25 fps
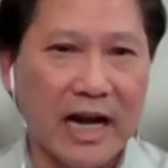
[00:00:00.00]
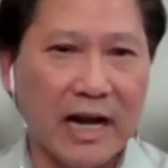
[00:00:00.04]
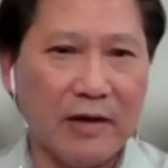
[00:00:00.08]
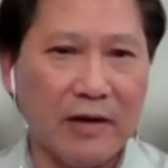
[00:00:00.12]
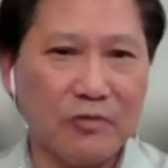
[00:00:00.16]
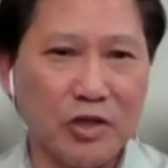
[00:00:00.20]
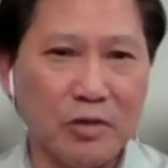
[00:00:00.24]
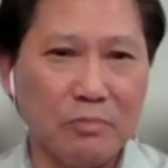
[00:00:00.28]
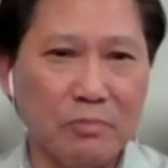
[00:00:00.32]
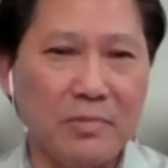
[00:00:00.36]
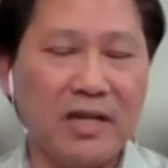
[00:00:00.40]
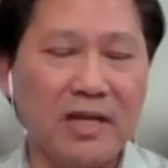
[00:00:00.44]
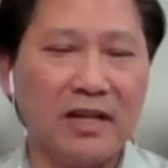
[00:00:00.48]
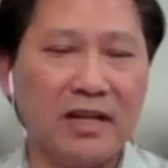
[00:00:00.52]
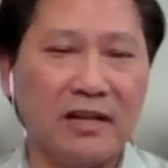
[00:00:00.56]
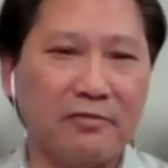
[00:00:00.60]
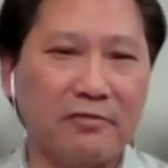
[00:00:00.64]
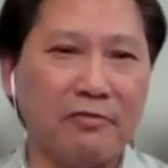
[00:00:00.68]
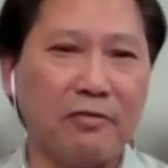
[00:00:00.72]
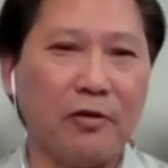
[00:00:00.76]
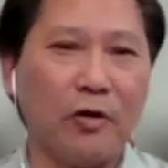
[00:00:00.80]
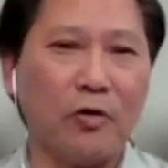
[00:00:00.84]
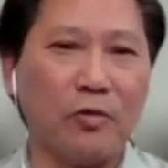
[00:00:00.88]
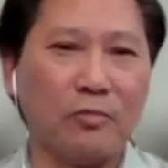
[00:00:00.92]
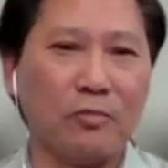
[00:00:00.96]
after being
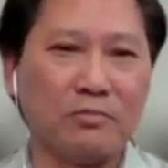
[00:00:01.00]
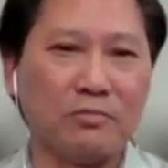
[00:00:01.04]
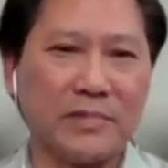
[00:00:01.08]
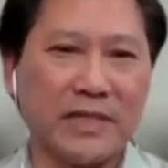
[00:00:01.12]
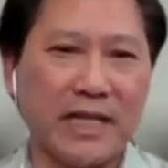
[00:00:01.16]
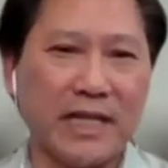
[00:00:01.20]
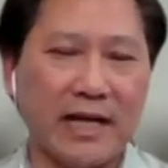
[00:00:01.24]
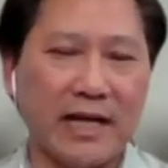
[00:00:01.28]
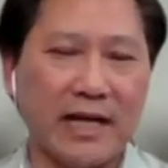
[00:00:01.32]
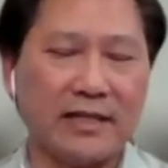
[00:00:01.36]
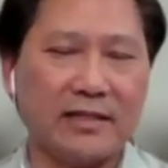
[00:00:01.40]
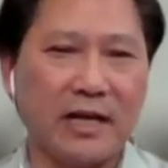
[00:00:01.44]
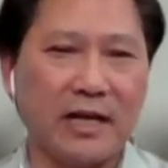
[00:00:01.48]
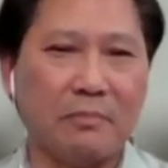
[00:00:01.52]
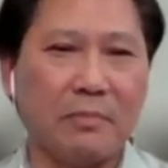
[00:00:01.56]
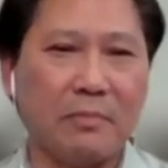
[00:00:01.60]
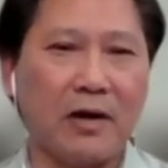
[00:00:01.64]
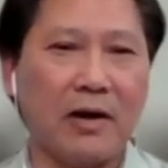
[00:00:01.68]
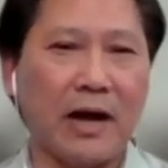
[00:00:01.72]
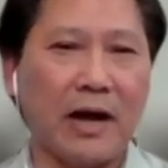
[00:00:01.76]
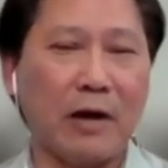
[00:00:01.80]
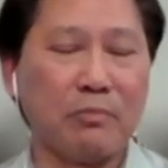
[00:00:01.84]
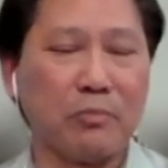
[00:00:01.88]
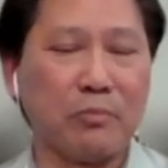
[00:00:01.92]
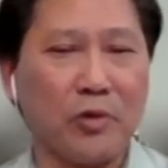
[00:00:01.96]
informed that
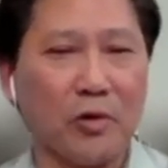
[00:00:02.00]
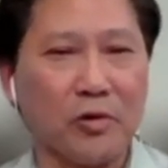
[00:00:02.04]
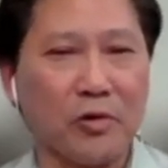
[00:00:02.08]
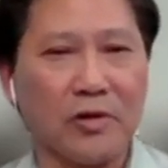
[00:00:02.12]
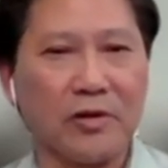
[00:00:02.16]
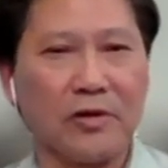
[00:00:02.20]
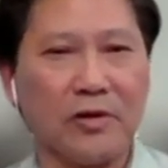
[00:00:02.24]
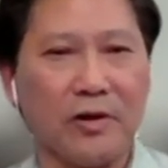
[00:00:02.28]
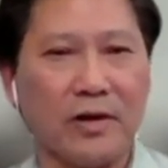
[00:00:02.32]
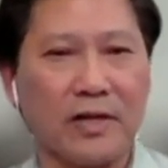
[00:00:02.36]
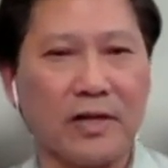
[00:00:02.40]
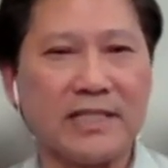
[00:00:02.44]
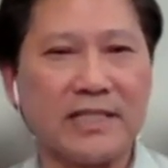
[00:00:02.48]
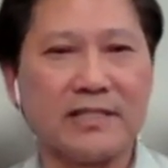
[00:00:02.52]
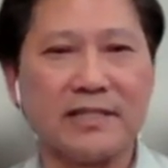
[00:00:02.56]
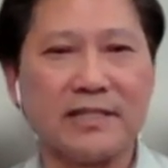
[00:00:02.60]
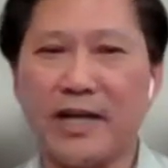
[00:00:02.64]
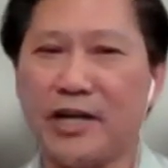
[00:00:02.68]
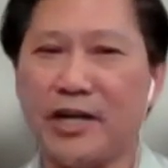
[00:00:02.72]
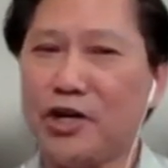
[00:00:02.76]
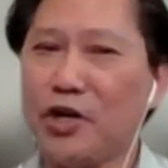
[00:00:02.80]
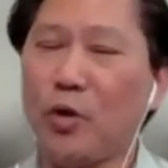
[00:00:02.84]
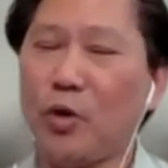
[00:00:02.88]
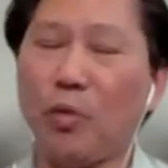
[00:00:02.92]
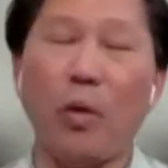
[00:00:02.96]
about our protocol, they
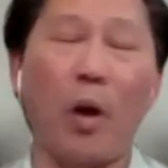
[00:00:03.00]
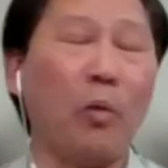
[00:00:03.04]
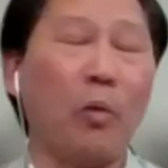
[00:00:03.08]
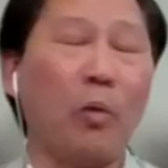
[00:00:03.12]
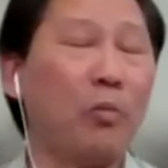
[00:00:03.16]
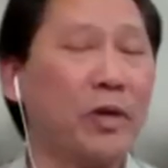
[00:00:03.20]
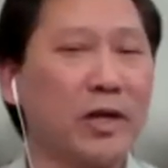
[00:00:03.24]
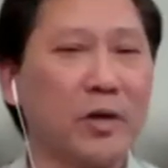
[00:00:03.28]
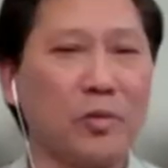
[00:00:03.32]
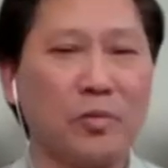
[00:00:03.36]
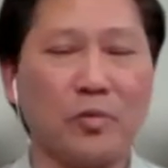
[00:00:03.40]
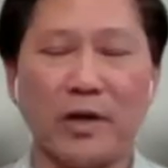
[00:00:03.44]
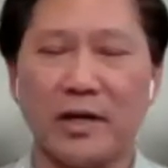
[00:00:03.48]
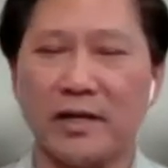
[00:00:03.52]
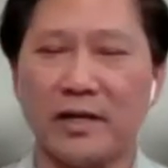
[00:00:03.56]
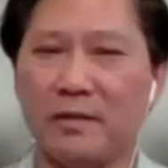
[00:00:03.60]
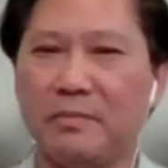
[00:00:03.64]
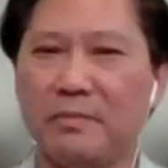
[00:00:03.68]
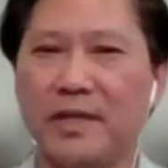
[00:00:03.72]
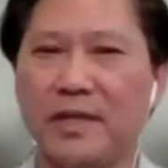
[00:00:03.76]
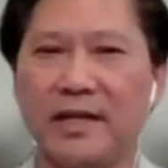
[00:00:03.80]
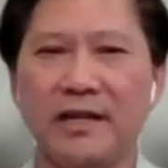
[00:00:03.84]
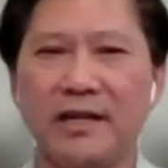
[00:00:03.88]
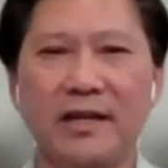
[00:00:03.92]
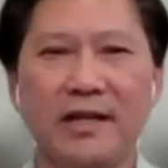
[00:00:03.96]
say, no, we don't want to
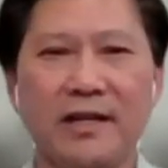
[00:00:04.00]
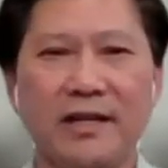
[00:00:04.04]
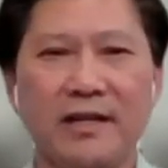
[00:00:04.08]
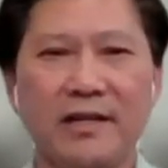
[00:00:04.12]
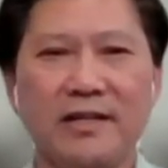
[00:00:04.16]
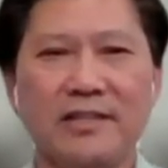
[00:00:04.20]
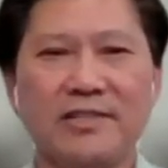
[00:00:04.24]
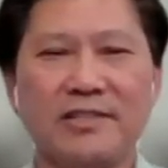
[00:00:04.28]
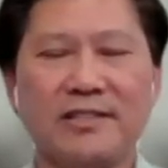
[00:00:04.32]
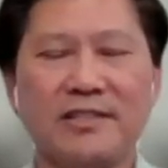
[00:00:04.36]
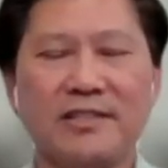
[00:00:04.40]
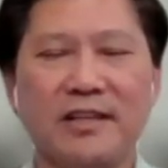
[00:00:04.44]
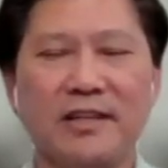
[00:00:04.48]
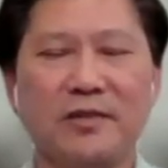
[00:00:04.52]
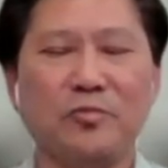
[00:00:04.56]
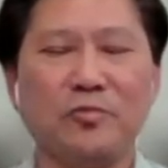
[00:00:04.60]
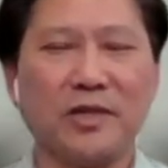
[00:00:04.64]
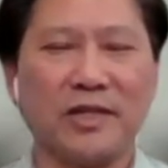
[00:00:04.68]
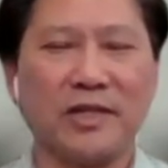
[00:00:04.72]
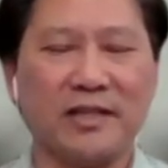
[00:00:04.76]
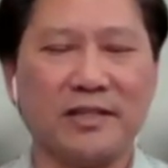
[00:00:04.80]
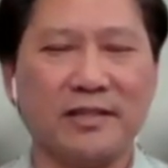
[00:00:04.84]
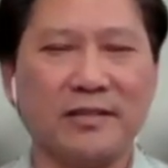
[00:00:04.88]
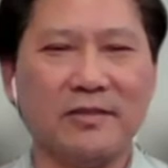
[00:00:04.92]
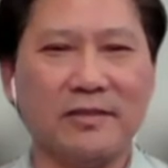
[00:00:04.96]
be seen
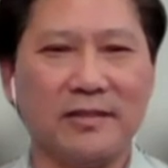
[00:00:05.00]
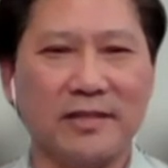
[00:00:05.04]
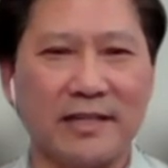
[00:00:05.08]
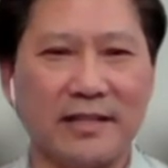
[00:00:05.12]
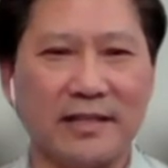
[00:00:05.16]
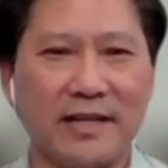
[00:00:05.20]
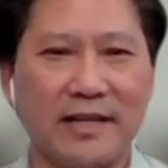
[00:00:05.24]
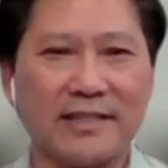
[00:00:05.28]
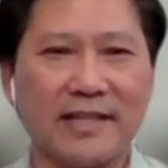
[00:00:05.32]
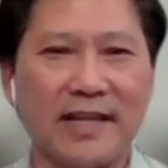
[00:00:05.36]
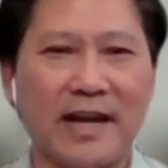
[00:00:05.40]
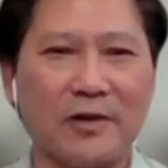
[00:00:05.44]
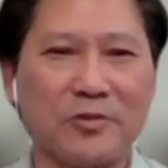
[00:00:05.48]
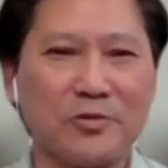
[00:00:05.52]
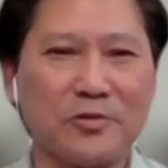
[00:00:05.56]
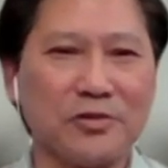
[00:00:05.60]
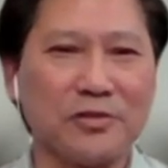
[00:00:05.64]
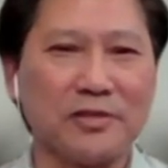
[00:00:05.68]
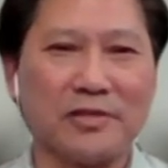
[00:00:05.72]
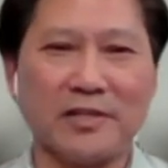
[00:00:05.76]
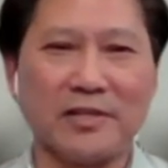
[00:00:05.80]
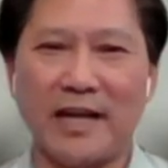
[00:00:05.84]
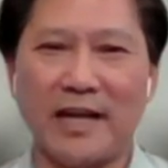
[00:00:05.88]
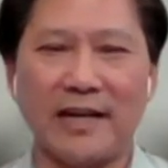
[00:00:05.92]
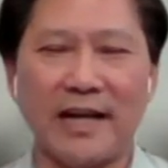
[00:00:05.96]
with a
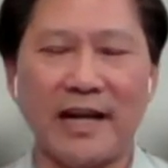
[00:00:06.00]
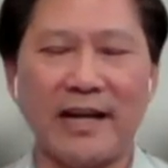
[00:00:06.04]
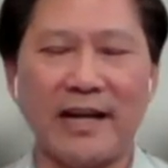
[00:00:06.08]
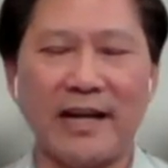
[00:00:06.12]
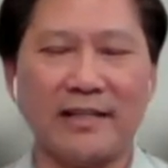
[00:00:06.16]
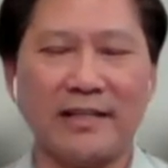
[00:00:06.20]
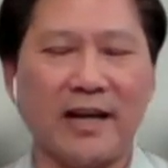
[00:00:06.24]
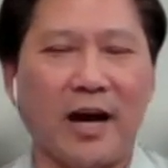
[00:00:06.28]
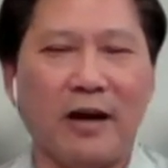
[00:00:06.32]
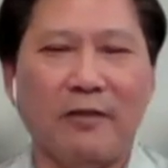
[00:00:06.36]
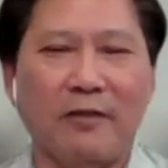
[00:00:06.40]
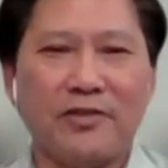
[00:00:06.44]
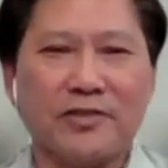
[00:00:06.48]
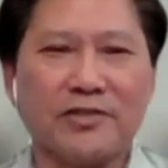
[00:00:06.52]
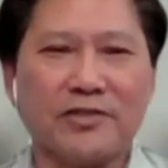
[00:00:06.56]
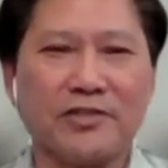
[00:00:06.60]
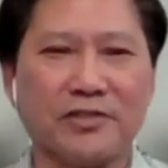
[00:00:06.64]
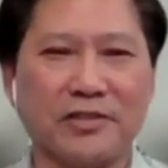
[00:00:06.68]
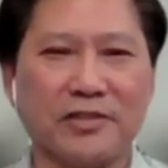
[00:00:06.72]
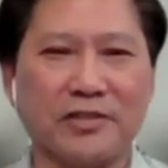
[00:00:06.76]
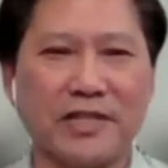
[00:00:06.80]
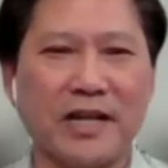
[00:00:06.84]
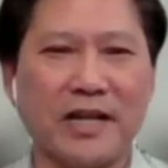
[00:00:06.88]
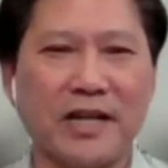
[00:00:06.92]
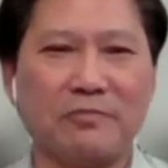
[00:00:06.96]
counselor and an
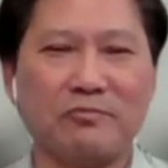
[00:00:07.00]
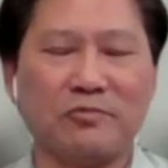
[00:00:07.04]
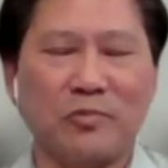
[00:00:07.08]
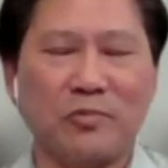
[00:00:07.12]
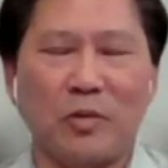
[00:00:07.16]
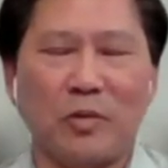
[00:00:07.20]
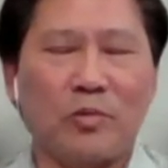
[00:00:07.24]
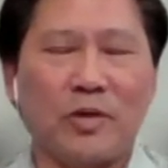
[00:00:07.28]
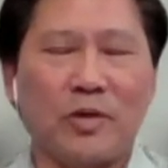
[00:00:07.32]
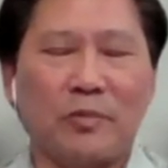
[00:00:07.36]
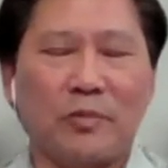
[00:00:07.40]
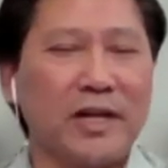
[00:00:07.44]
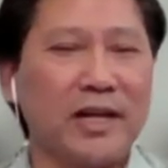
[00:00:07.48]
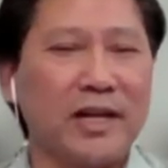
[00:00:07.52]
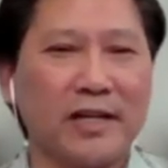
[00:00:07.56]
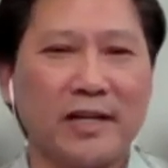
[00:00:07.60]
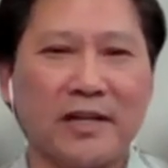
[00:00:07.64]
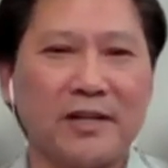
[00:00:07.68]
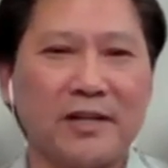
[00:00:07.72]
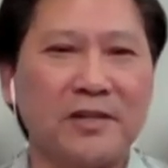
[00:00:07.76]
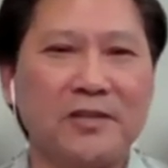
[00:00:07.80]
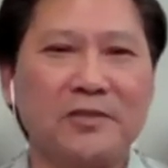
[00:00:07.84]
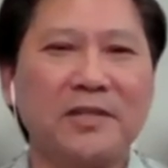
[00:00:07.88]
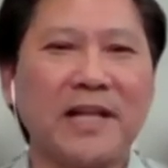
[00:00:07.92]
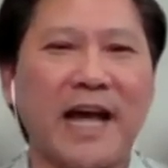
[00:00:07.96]
officer, then we're not
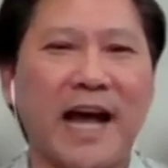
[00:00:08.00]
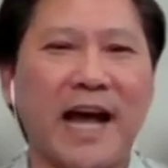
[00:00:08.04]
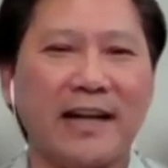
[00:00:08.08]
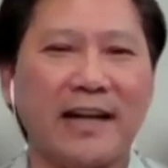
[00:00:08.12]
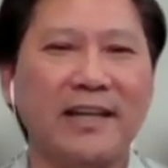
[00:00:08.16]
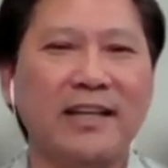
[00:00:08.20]
going to do that.